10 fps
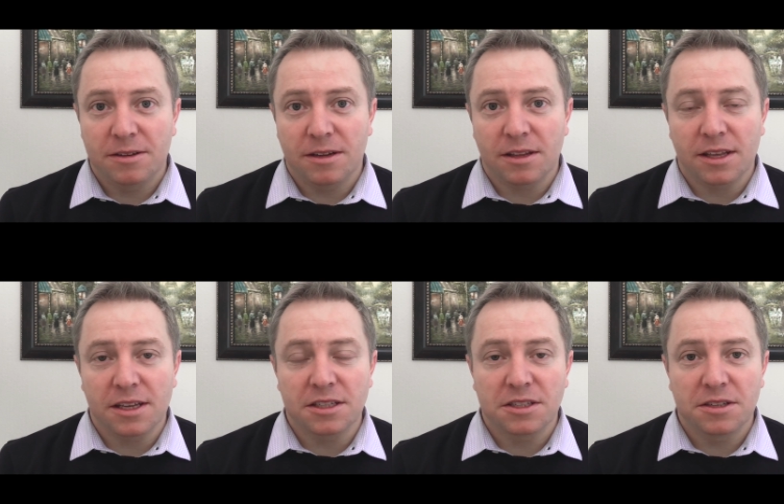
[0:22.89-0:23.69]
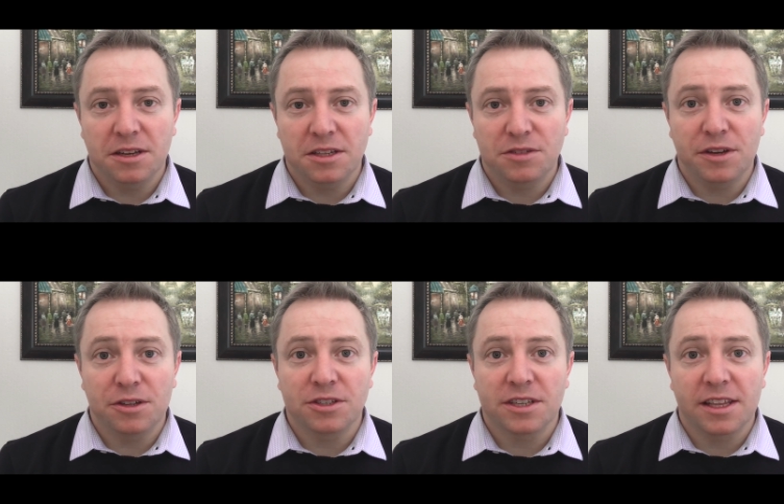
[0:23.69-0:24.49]
I think it's it's fair
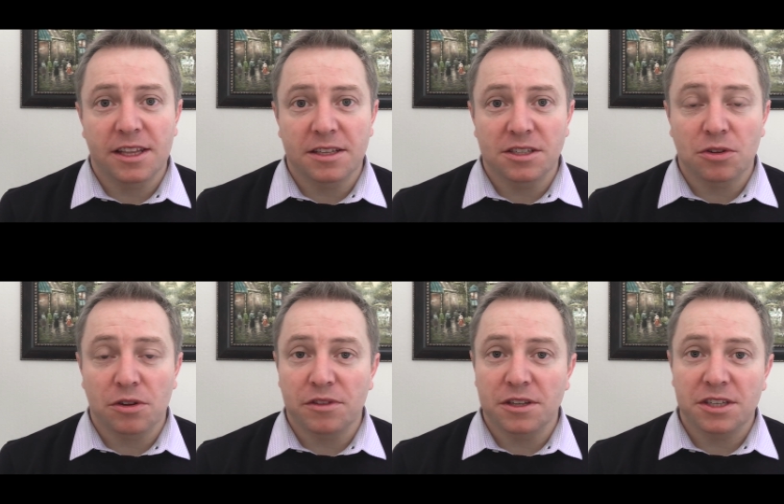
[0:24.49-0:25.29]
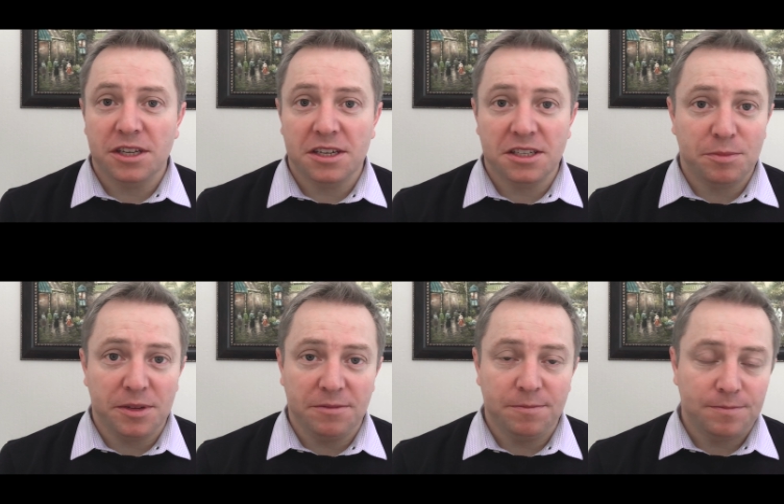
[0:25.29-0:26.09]
to say that the start of this year has
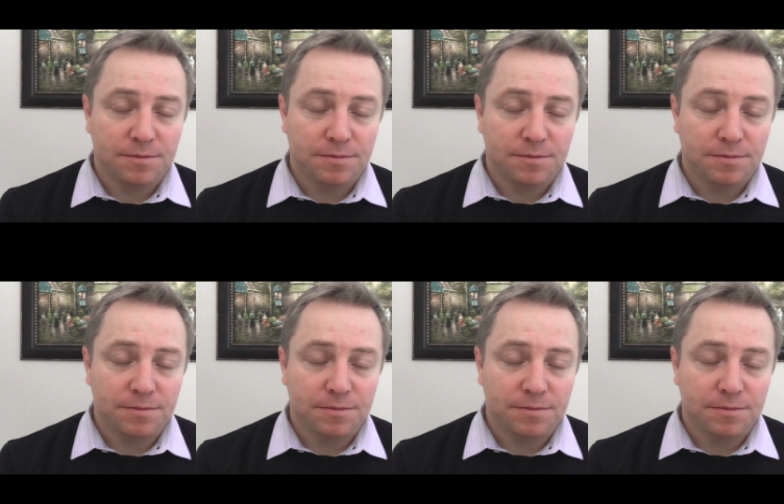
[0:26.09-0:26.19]
been